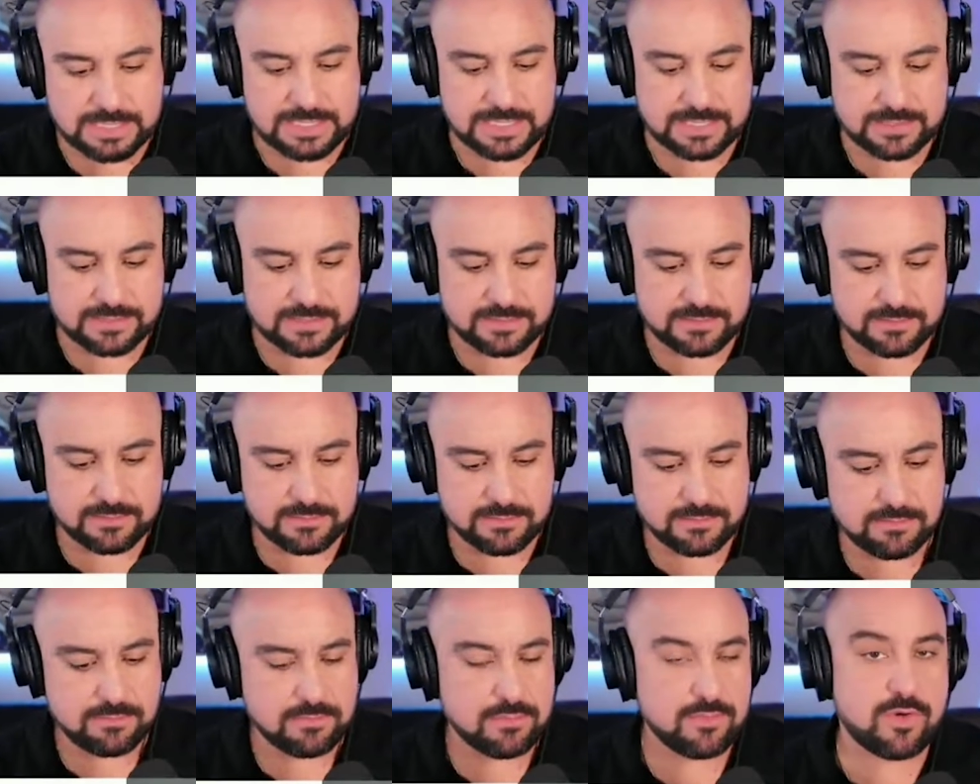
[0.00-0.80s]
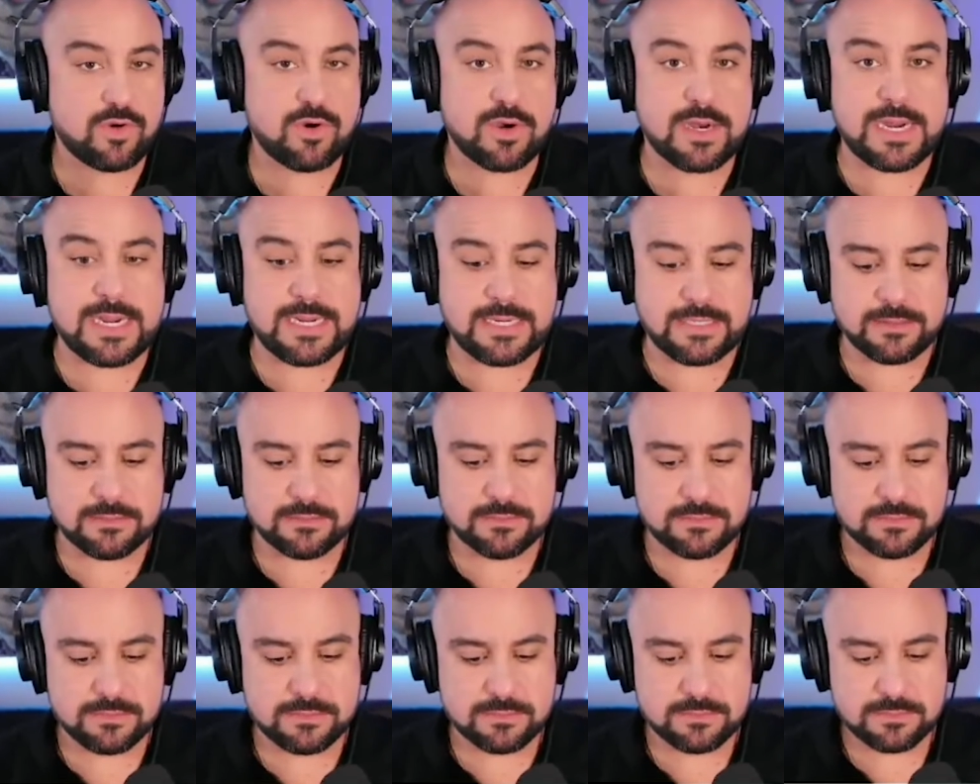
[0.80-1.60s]
Look at this. Great.
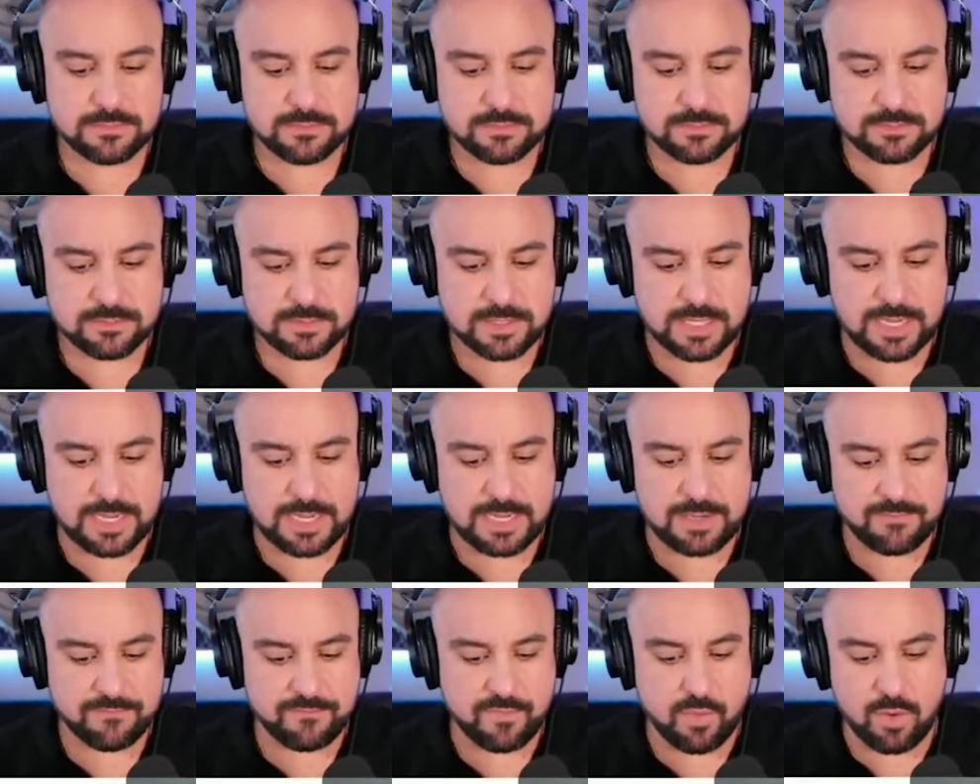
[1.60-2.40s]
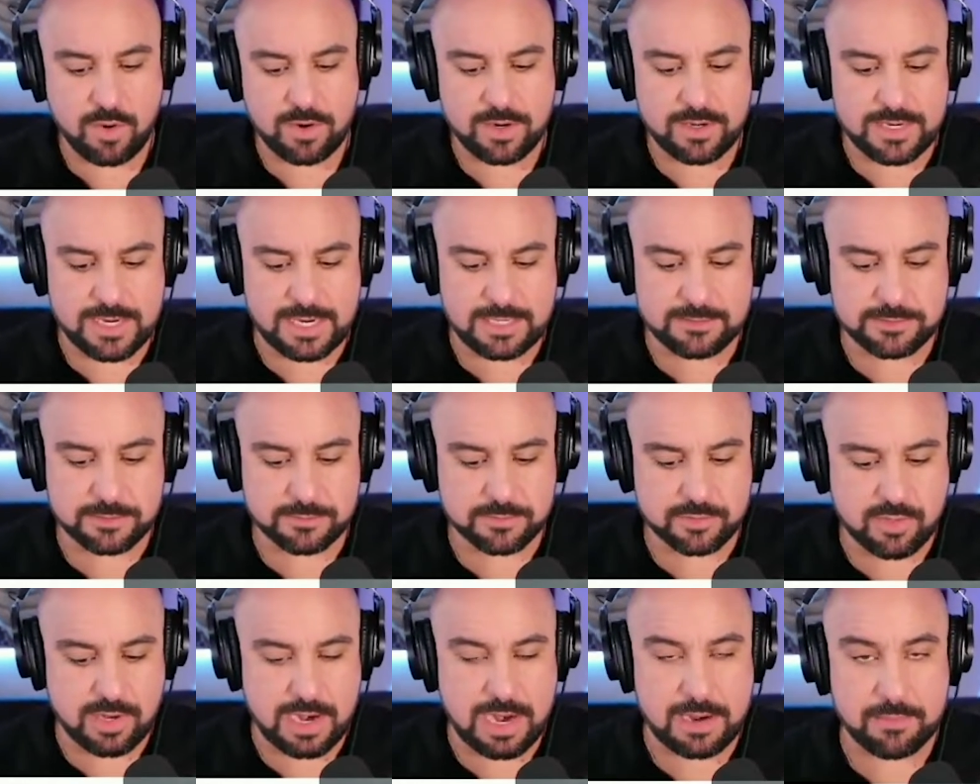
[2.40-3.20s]
Okay. 409
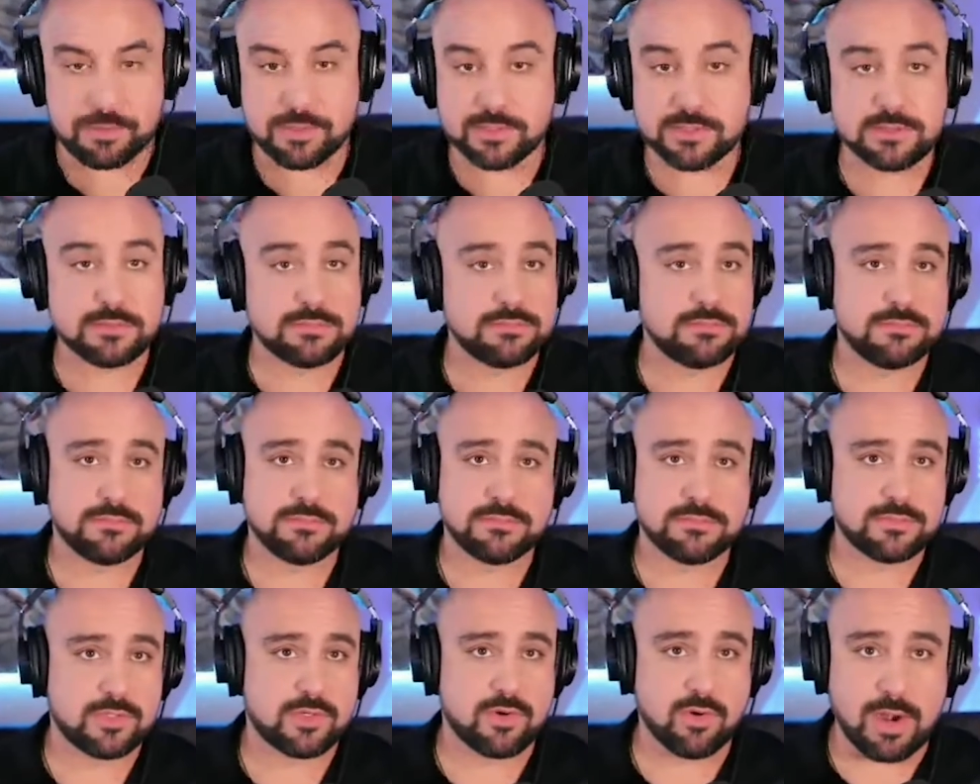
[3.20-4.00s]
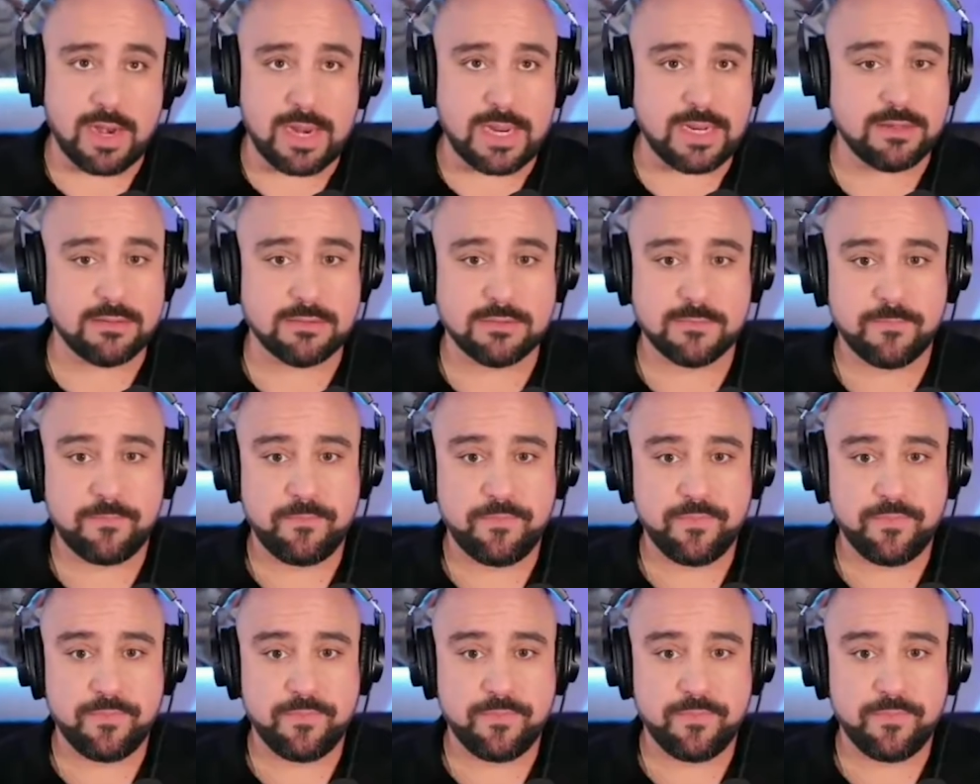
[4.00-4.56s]
subscribers. Great.